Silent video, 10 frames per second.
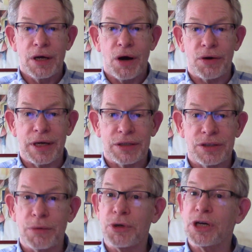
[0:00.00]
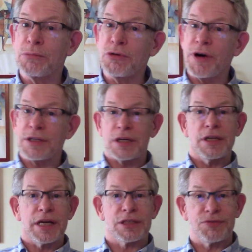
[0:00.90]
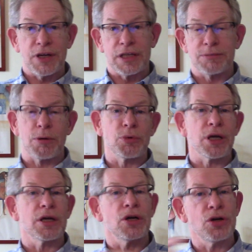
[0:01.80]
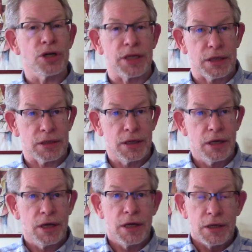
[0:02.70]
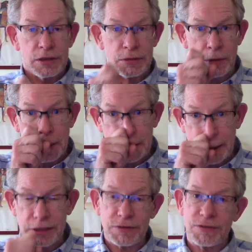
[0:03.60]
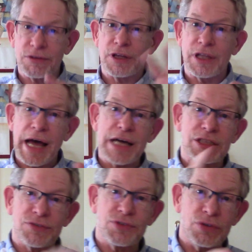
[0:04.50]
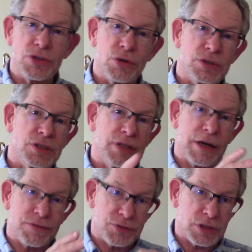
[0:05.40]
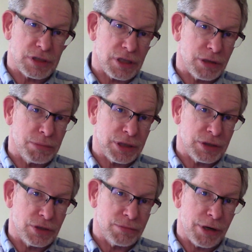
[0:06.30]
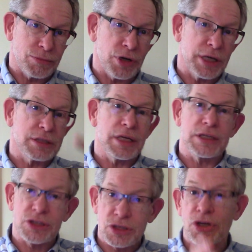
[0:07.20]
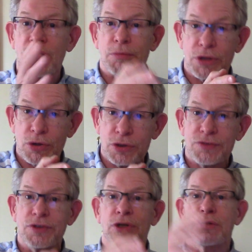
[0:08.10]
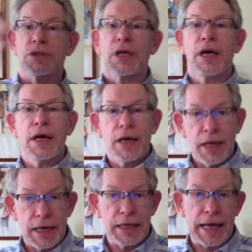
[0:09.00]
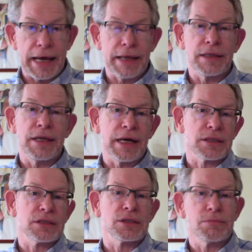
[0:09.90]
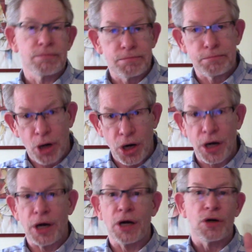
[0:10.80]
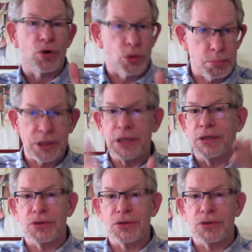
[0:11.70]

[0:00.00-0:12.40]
Okay, so then we're going to move on to the next phrase, but we're going to hook it. So we're going to take the last few notes of that first little bit that you memorized and start with those few notes and add the next bar or beat